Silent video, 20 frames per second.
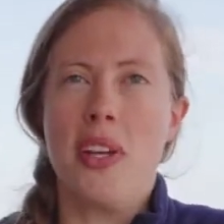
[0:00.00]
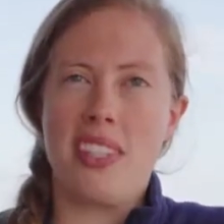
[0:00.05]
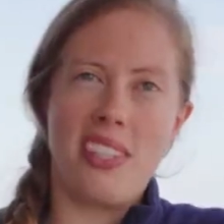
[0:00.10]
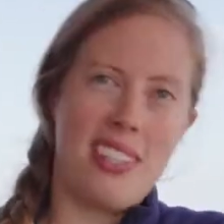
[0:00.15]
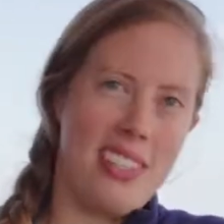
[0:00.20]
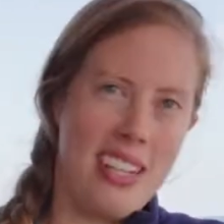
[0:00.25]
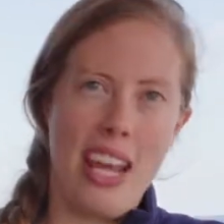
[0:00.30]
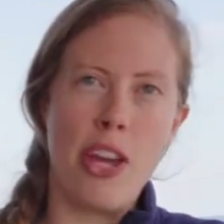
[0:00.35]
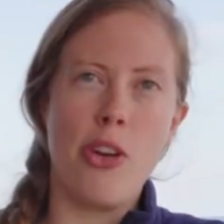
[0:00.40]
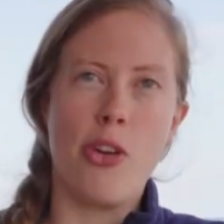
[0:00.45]
a
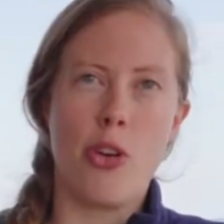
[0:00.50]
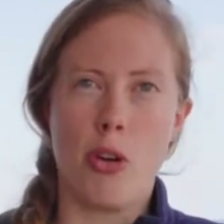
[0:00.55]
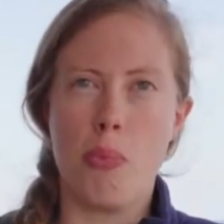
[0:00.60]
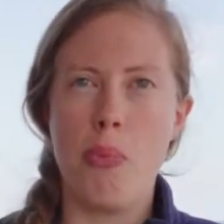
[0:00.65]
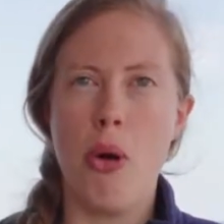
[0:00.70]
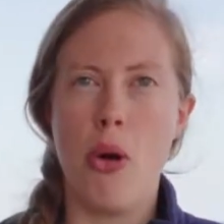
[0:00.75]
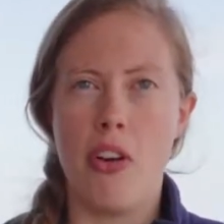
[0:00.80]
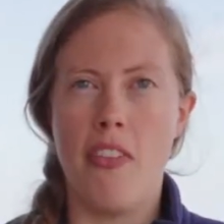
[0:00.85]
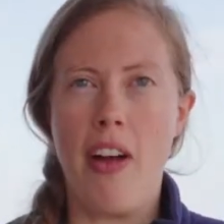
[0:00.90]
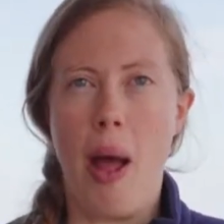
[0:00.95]

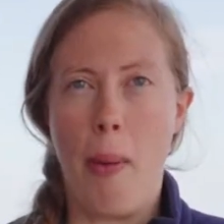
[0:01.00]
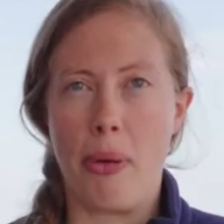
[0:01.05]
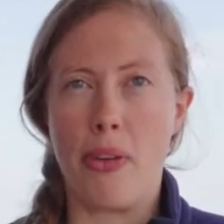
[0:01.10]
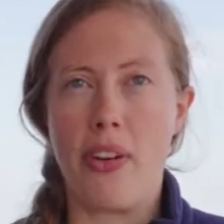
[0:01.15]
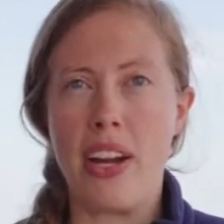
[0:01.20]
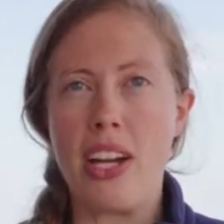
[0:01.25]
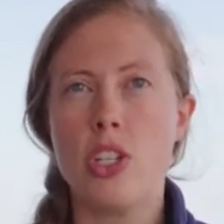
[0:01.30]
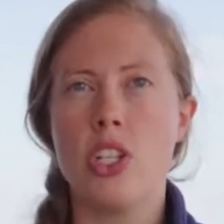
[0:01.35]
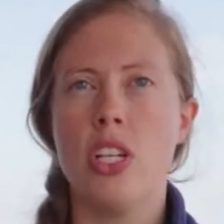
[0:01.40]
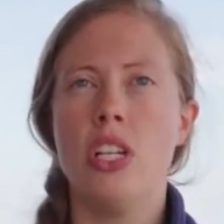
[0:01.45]
standard mode of
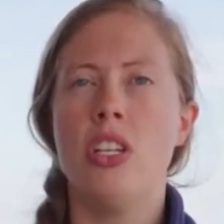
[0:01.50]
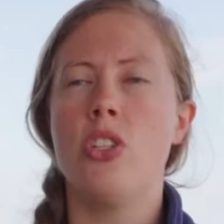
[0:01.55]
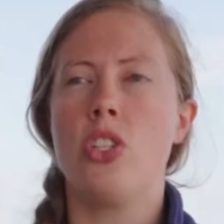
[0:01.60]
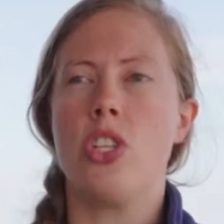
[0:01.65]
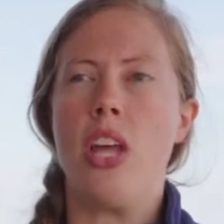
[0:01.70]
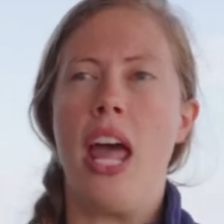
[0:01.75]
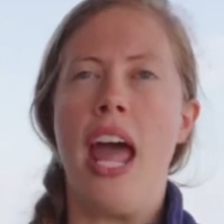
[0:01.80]
operation to